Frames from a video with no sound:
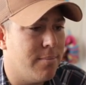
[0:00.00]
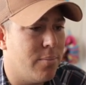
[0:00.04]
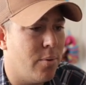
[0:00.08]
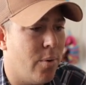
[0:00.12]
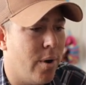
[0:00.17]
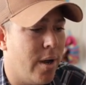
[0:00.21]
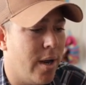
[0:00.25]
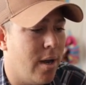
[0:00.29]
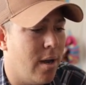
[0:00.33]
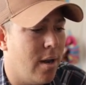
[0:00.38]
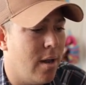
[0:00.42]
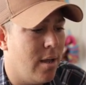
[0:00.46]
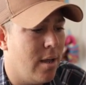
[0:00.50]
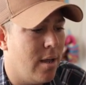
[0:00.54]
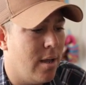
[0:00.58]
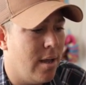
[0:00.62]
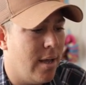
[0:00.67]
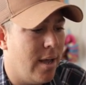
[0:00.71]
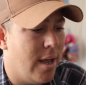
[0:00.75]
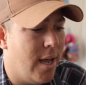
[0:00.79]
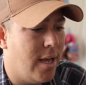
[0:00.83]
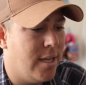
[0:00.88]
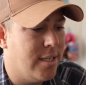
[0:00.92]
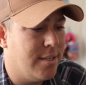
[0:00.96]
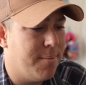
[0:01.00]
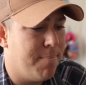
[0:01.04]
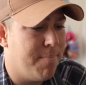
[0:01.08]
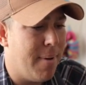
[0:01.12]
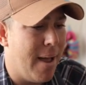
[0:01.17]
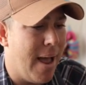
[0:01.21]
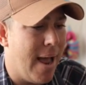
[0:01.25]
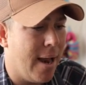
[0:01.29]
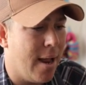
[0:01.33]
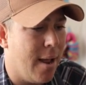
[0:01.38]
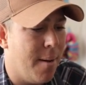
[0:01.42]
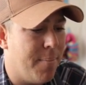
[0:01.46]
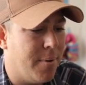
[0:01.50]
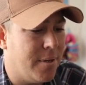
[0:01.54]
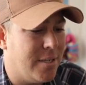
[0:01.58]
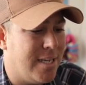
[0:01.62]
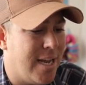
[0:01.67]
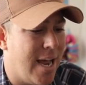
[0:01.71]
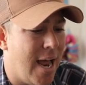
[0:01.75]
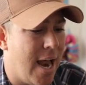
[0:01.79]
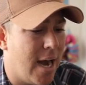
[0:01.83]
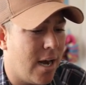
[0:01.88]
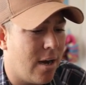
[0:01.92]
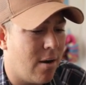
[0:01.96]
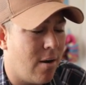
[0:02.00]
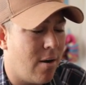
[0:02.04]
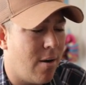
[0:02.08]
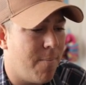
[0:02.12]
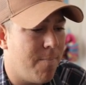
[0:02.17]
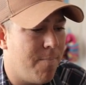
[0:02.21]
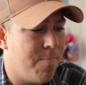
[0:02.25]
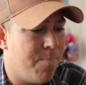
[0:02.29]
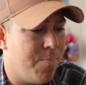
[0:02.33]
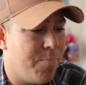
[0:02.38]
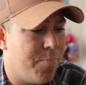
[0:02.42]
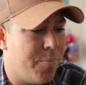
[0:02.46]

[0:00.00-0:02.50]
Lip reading: point as a backup attacker.